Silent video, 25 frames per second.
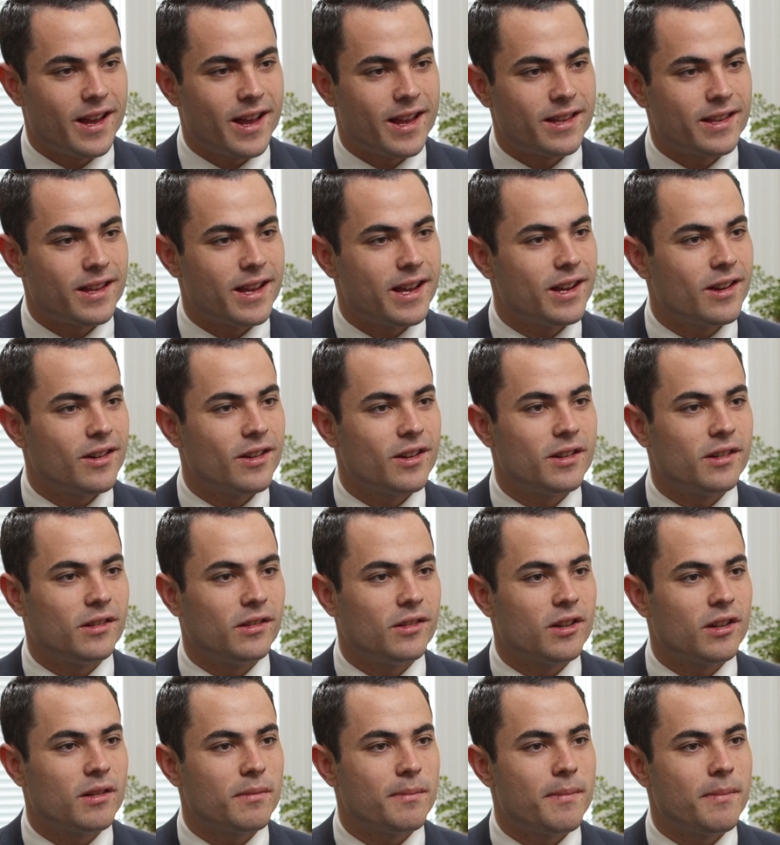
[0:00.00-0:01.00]
and they couldn't
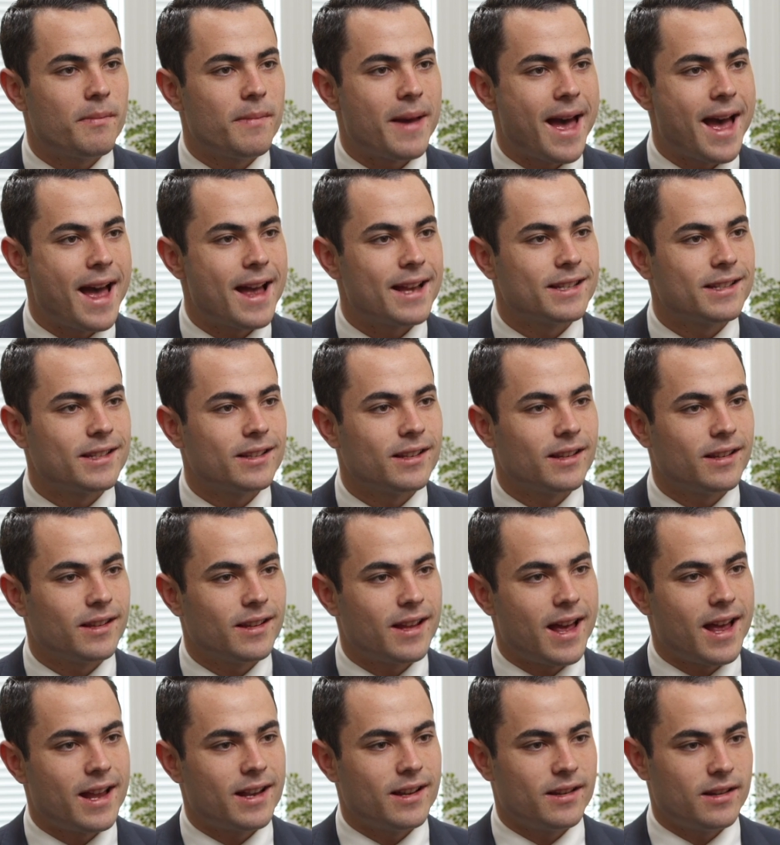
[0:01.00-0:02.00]
look past
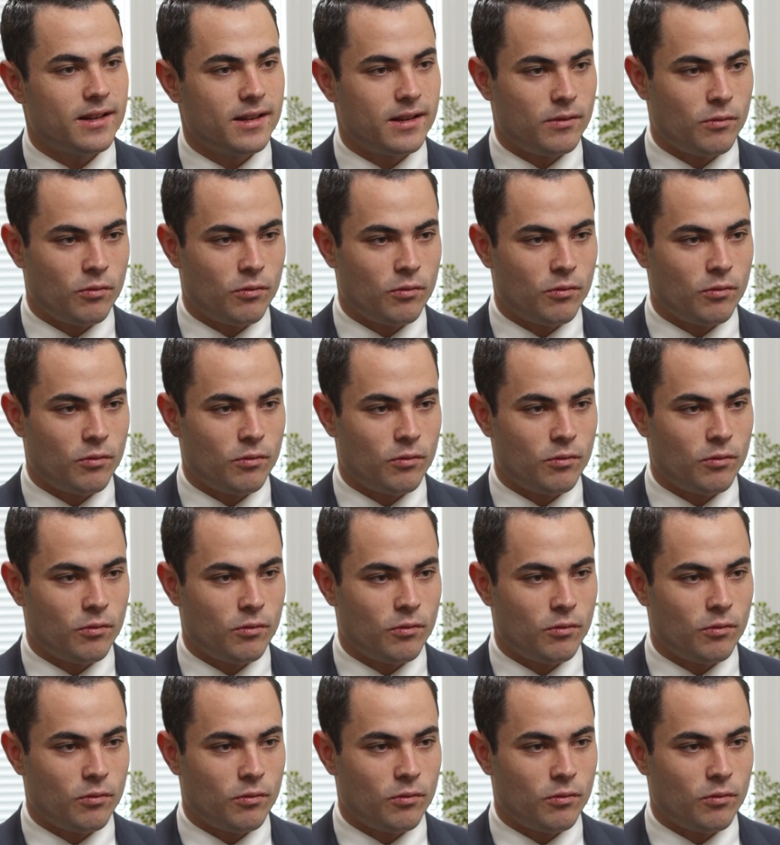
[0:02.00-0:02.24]
that.